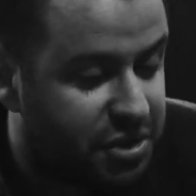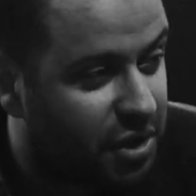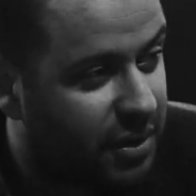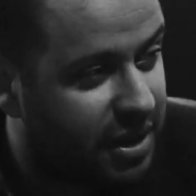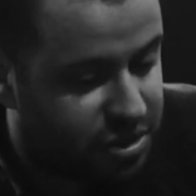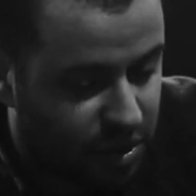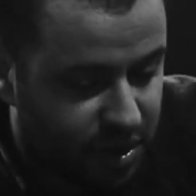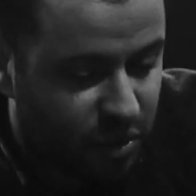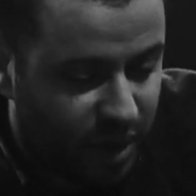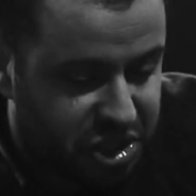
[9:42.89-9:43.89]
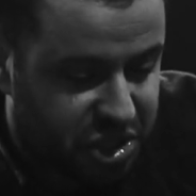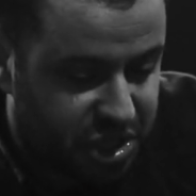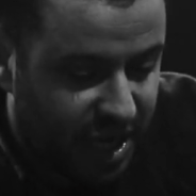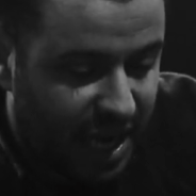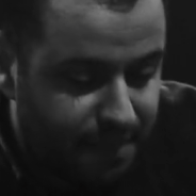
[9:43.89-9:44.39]
during
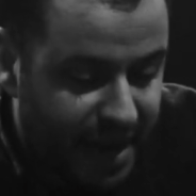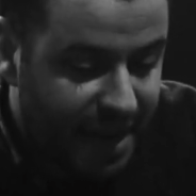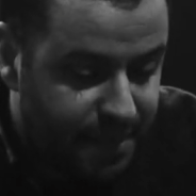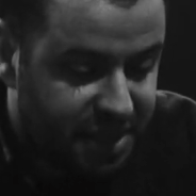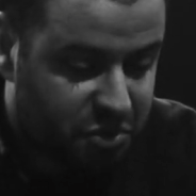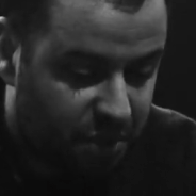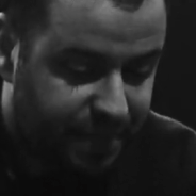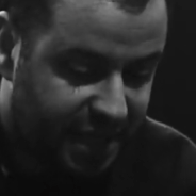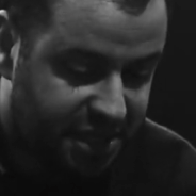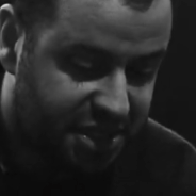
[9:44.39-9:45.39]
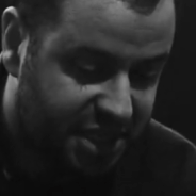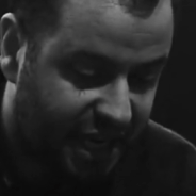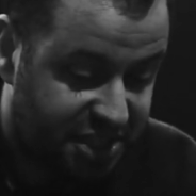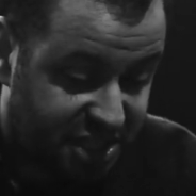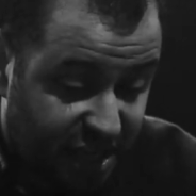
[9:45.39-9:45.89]
which amendments were being
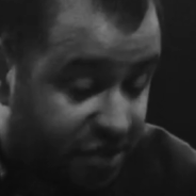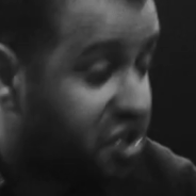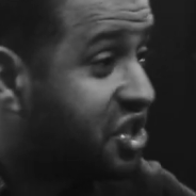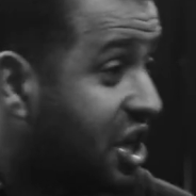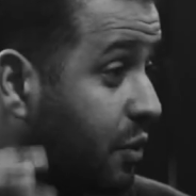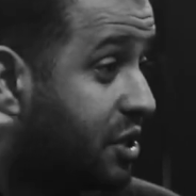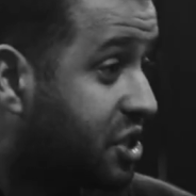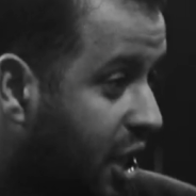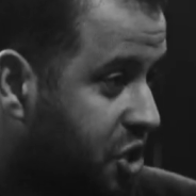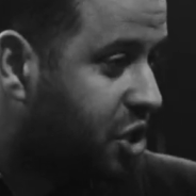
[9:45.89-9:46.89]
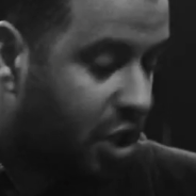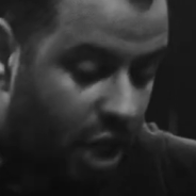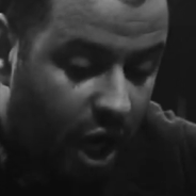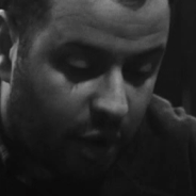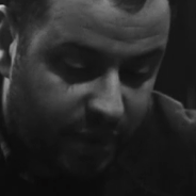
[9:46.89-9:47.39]
discussed and other secrets hushed
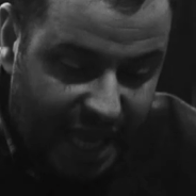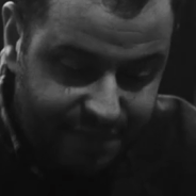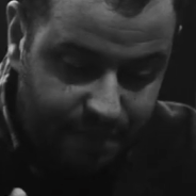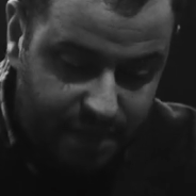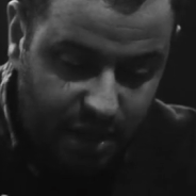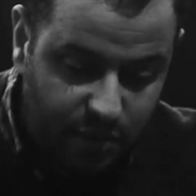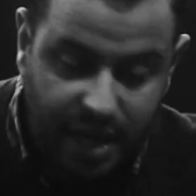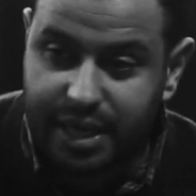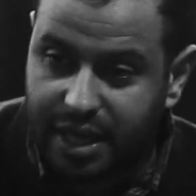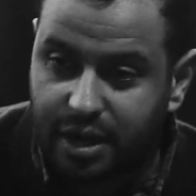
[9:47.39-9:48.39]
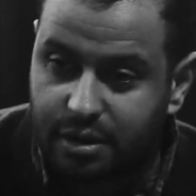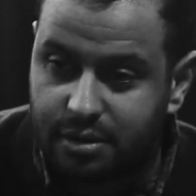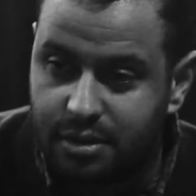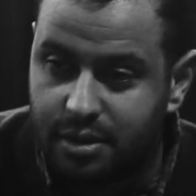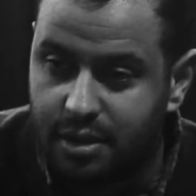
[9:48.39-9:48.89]
along, we have a bill right here,